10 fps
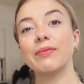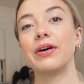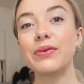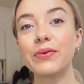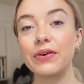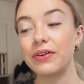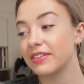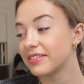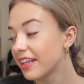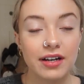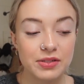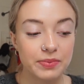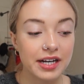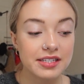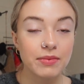I'm on a roll. A
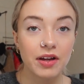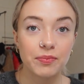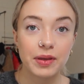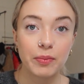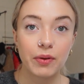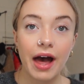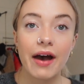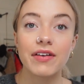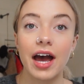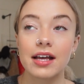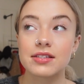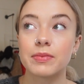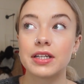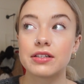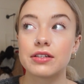surprising amount of people have asked
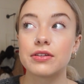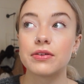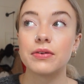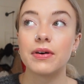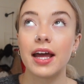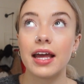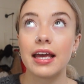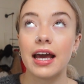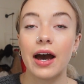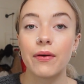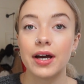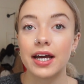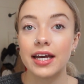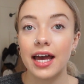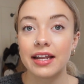me to do a how
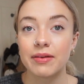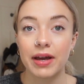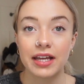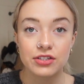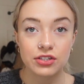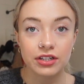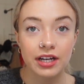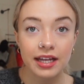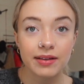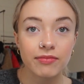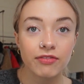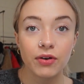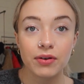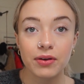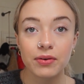I edit my Instagram
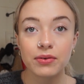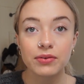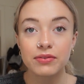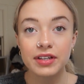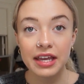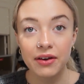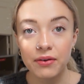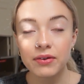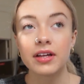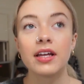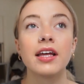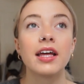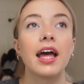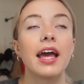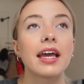photo video,
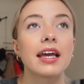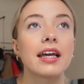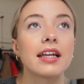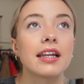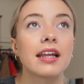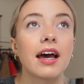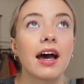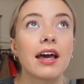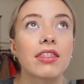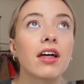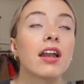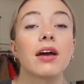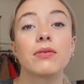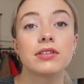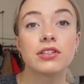and I thought
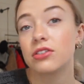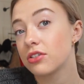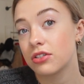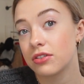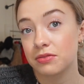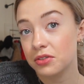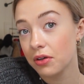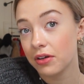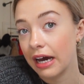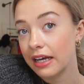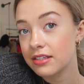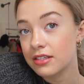I would just show you guys.